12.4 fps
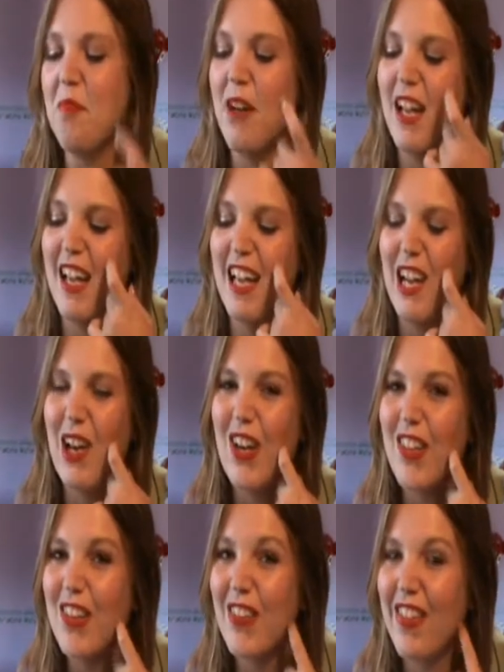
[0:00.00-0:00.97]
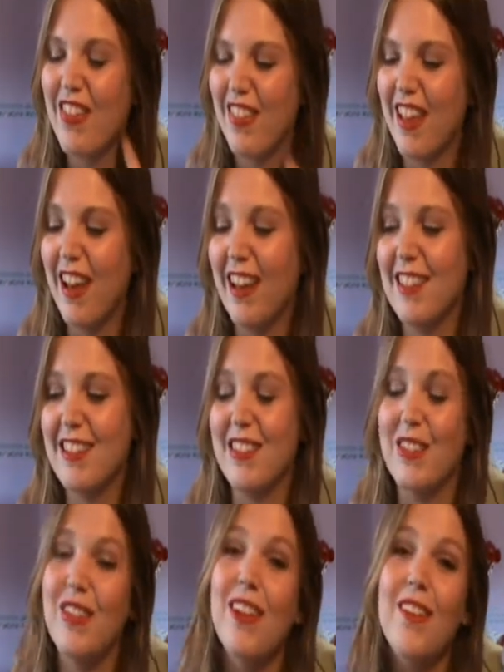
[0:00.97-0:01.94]
But other than that,
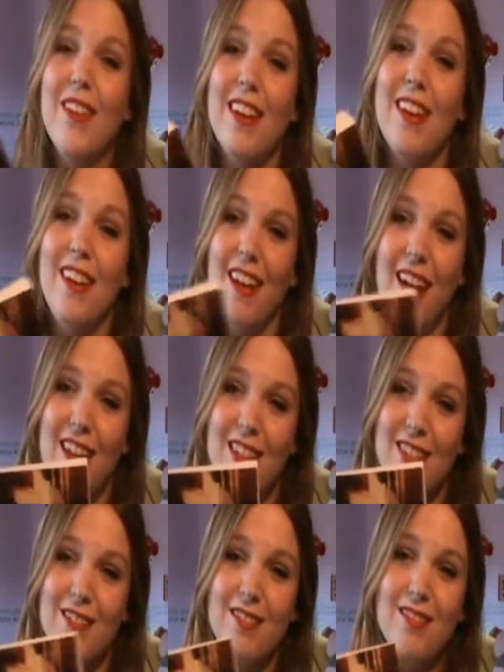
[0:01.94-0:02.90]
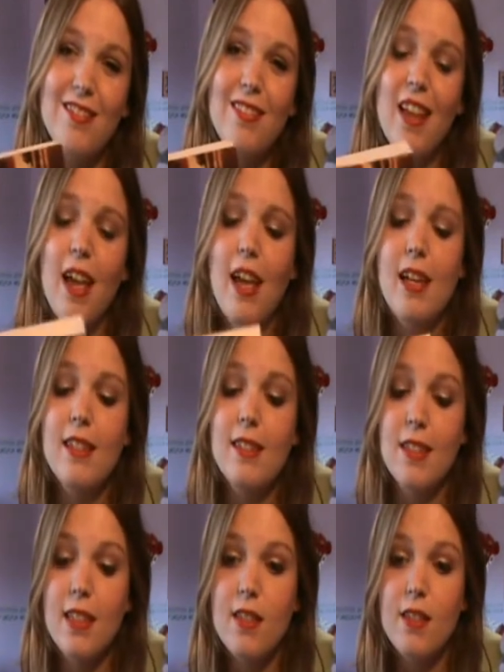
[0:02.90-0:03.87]
it's really nice, and
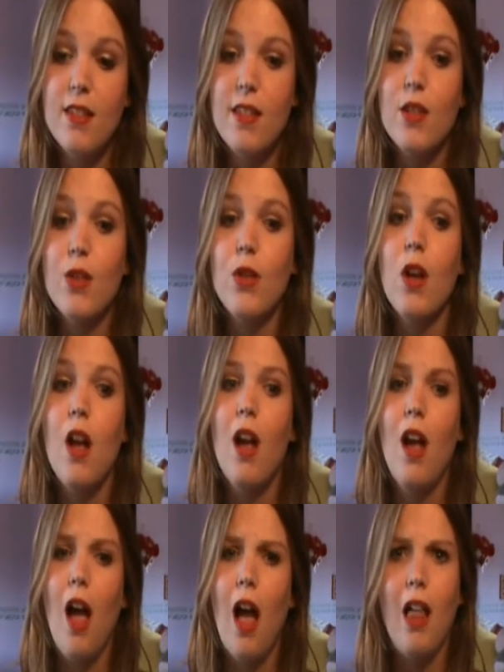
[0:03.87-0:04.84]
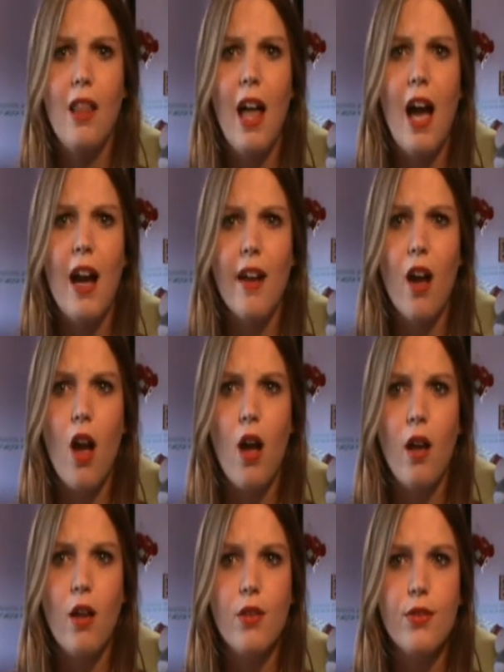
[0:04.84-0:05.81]
it teaches you a lot
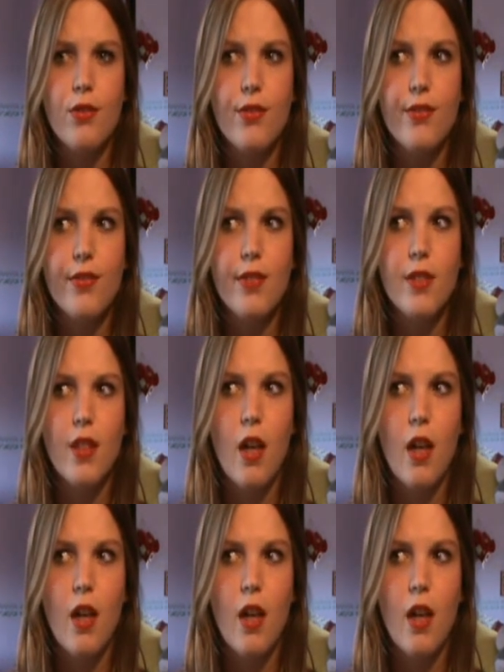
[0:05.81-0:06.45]
of